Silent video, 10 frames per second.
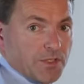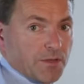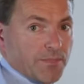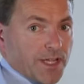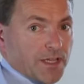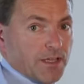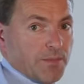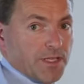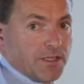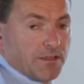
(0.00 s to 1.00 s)
Come back a
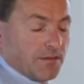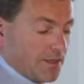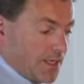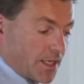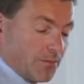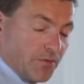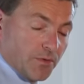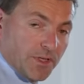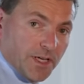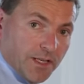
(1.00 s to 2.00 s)
bit and come
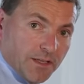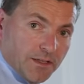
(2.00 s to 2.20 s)
forward again.